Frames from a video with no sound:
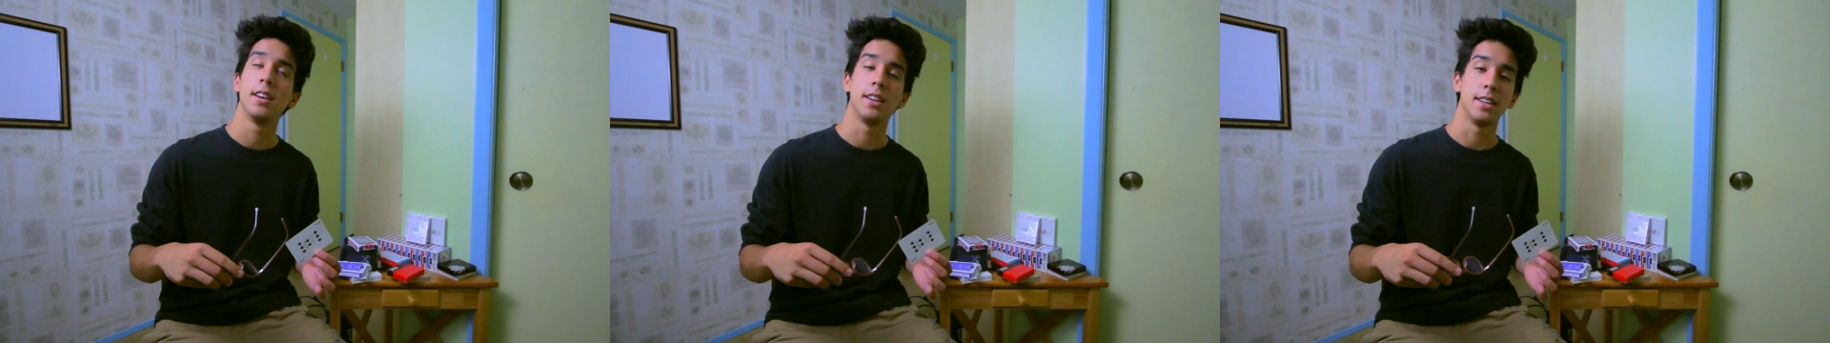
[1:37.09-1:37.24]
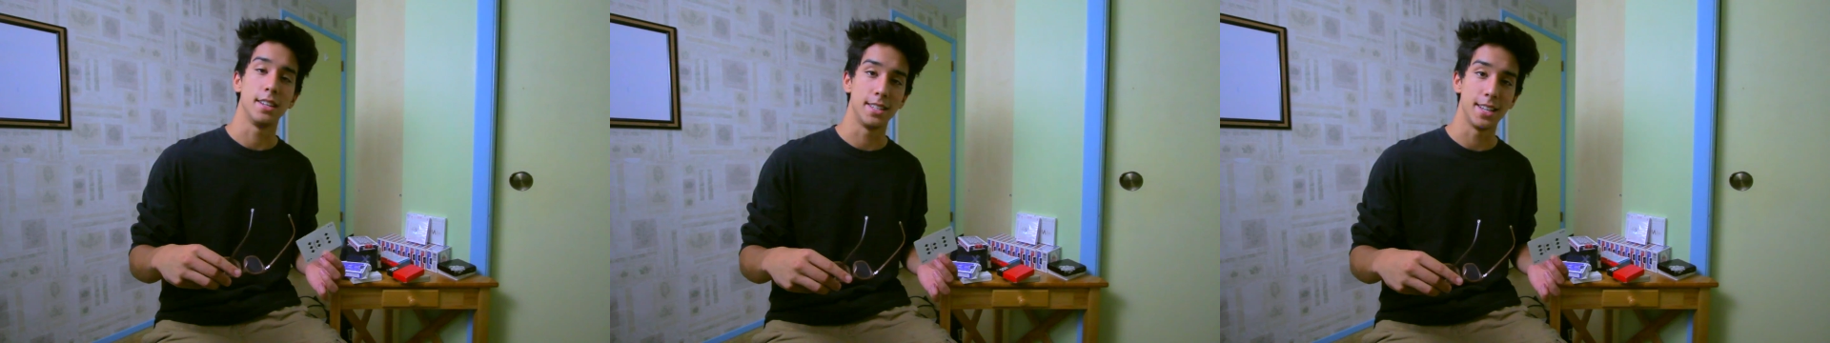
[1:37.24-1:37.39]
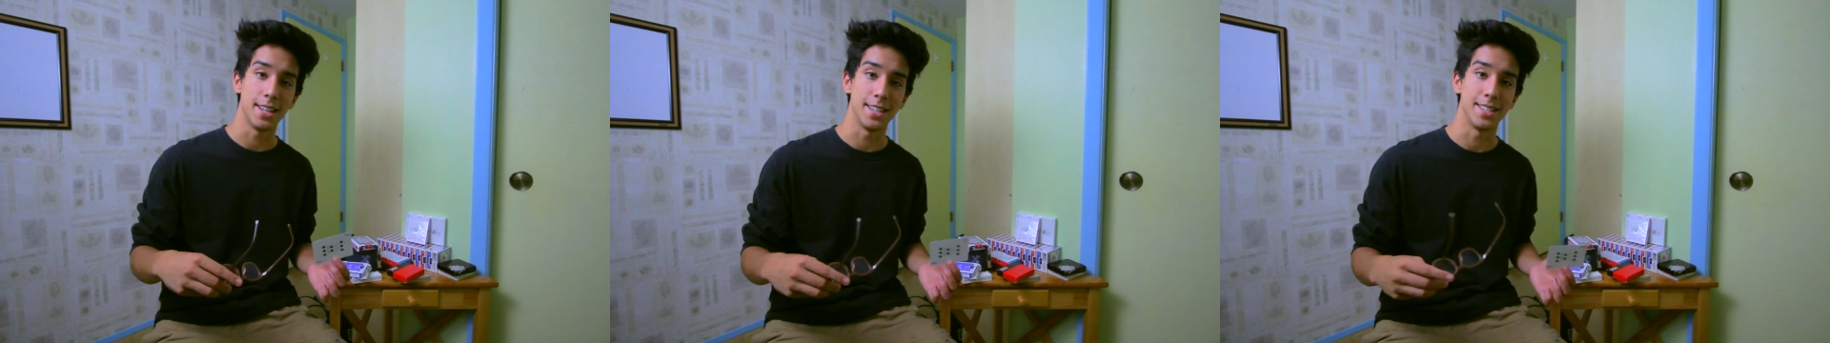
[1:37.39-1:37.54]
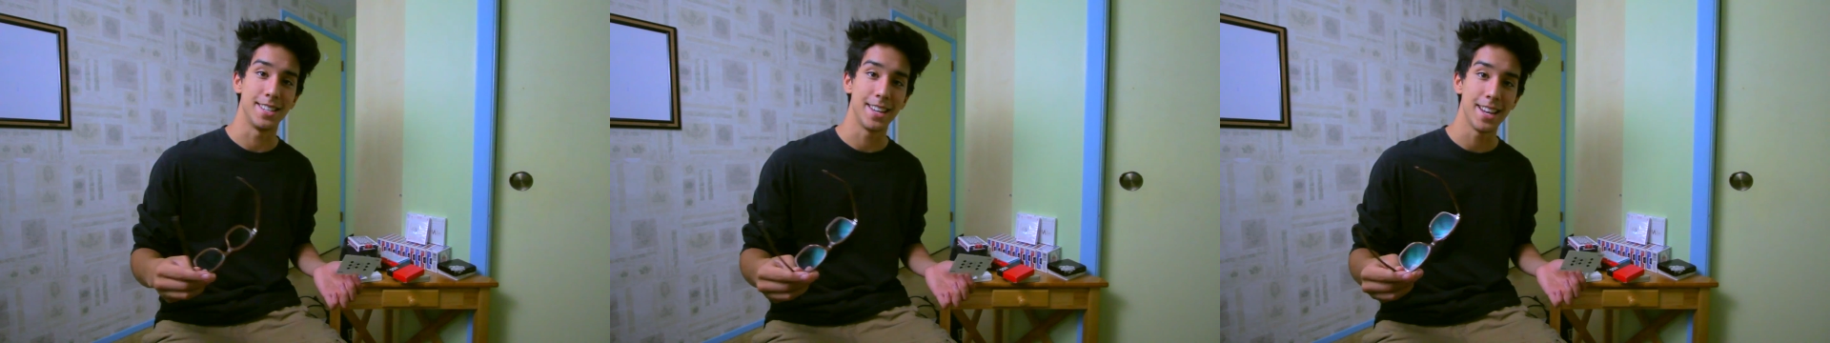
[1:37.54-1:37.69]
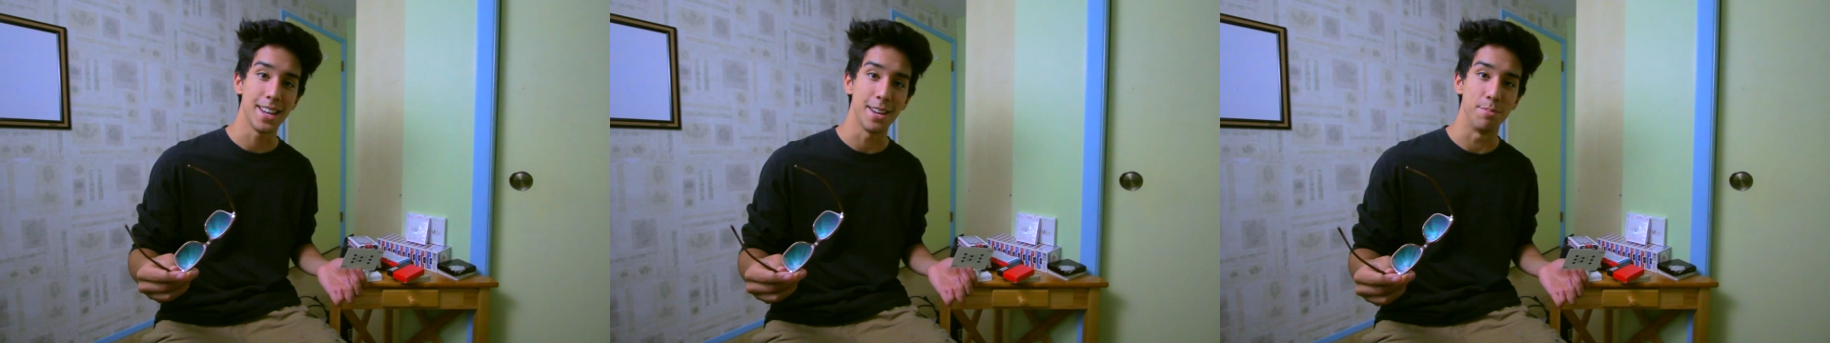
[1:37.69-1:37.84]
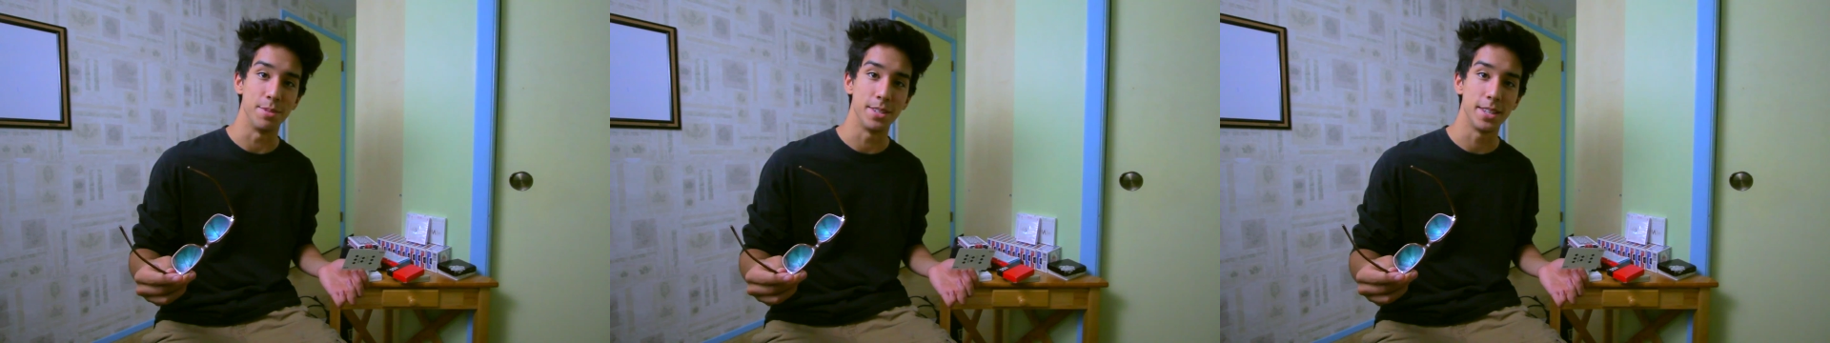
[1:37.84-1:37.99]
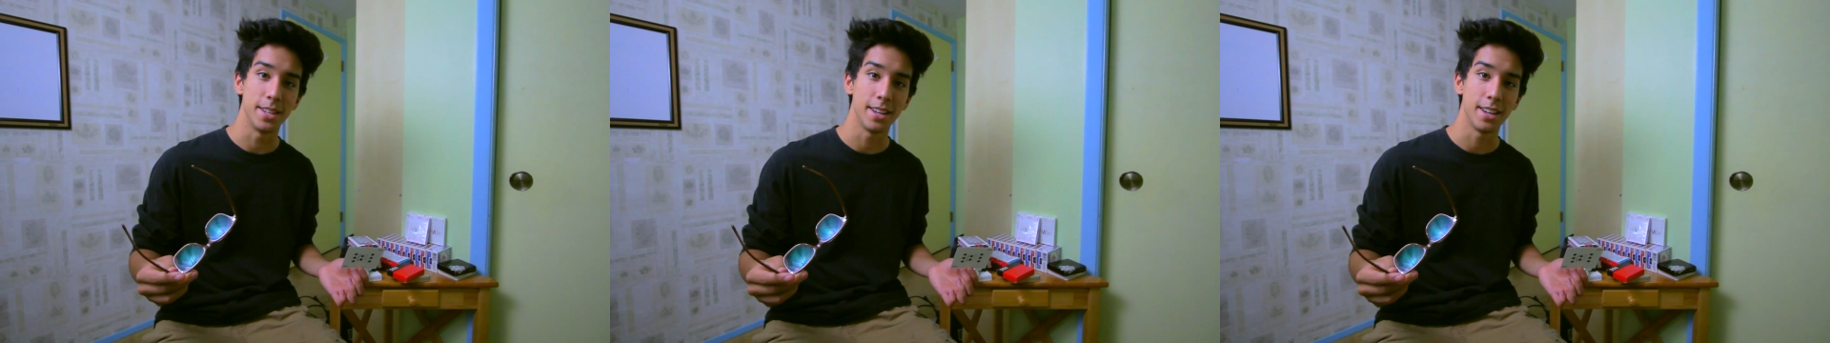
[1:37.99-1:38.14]

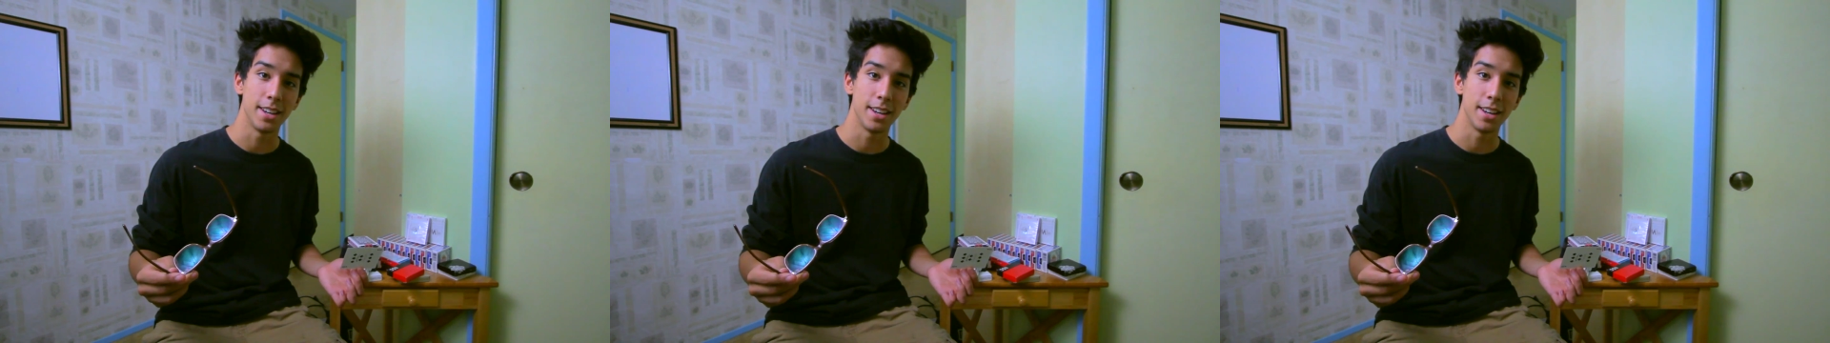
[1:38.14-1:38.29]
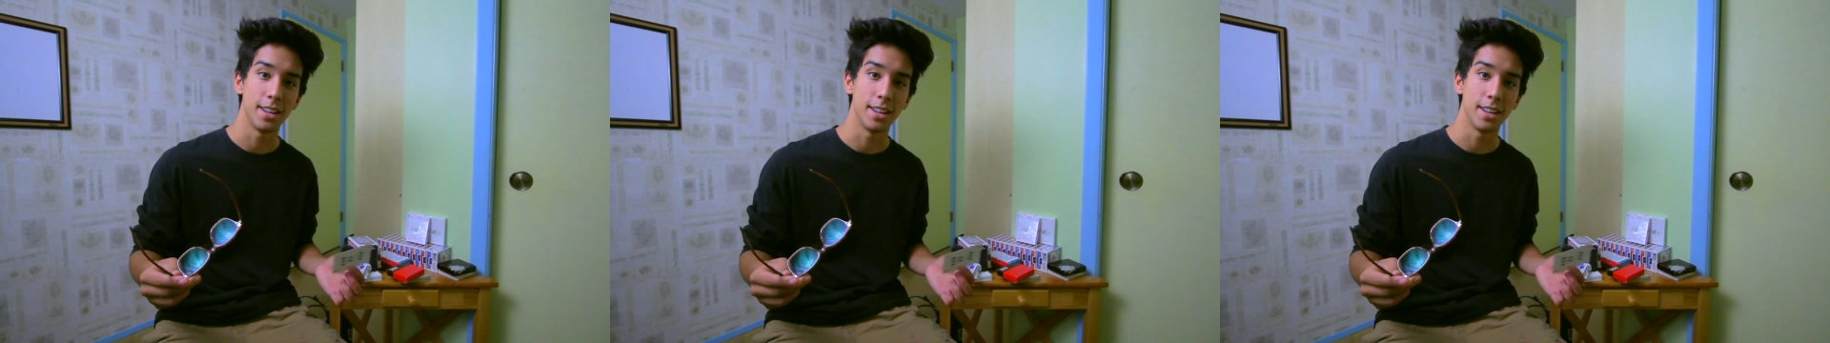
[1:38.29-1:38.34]
tips.